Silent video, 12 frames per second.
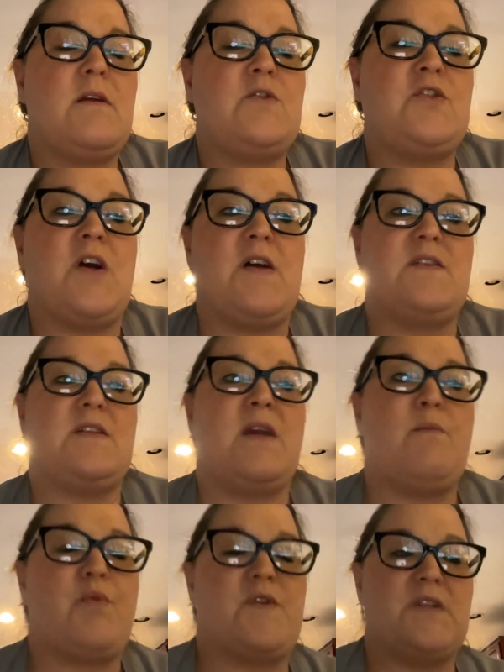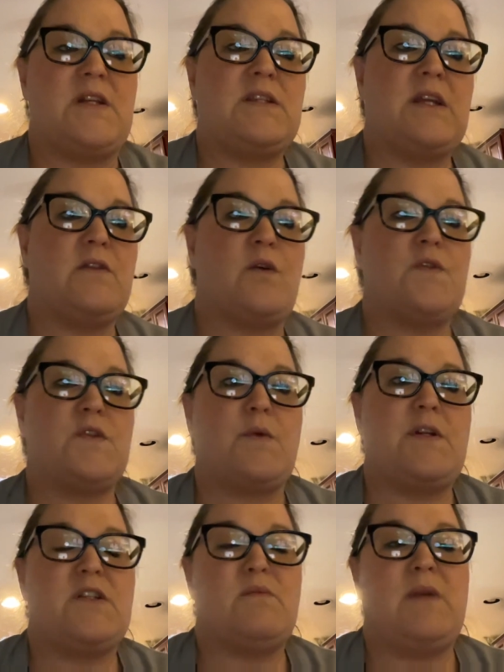just him presenting those
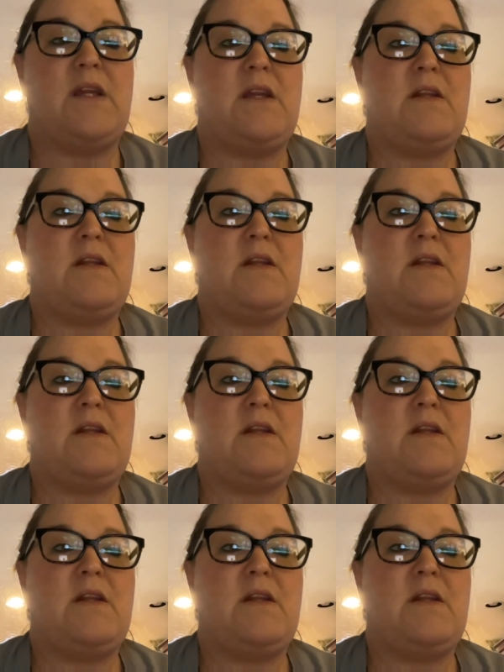3 to me,